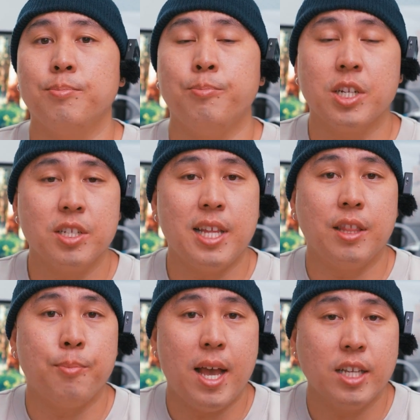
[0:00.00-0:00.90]
much of that
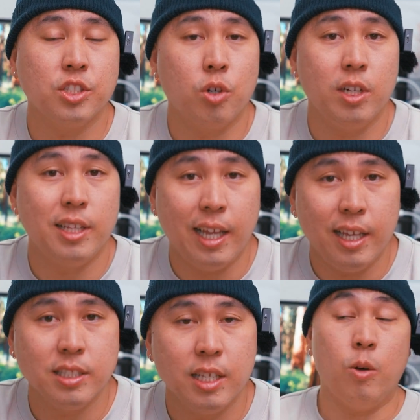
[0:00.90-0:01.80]
the past 30
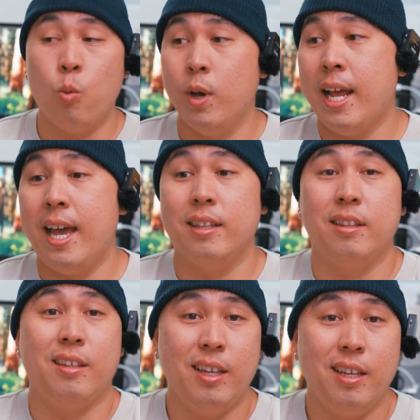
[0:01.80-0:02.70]
days, when I
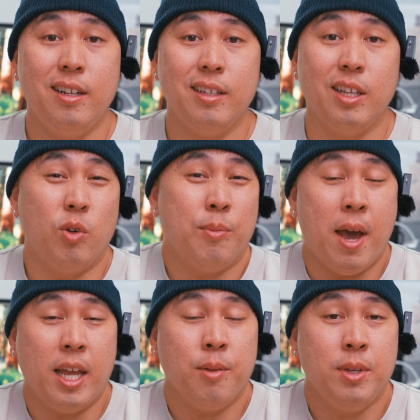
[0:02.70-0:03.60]
did, it
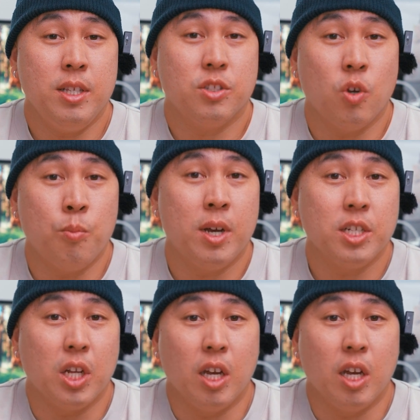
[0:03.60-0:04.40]
reminded me so much